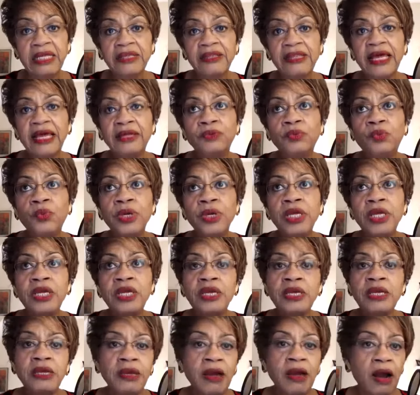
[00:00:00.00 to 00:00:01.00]
that
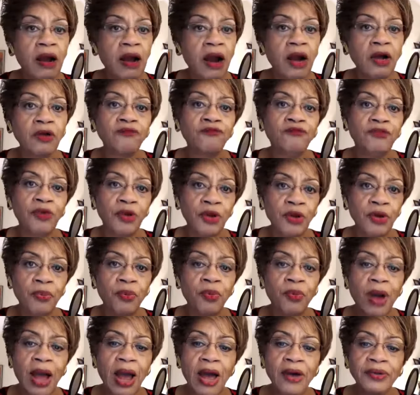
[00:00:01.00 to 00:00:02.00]
we aren't very
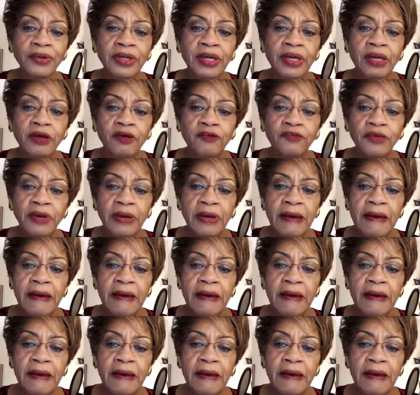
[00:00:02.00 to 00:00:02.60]
proud of.